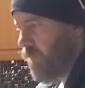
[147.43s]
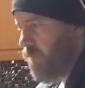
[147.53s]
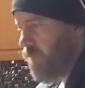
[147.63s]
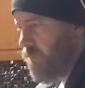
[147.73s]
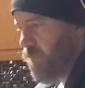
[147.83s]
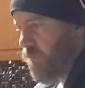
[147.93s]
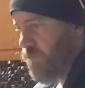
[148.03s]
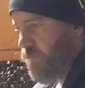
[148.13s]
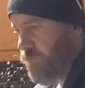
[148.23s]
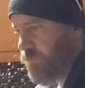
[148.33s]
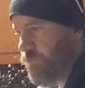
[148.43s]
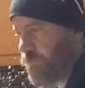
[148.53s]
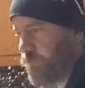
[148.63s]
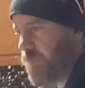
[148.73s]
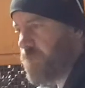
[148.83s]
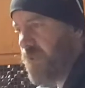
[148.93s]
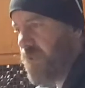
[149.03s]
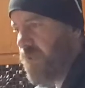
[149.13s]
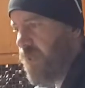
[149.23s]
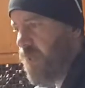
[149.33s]
So let's make it
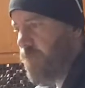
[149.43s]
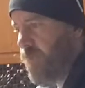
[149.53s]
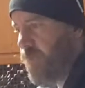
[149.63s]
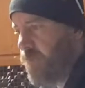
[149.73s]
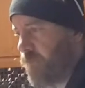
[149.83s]
happen, eh?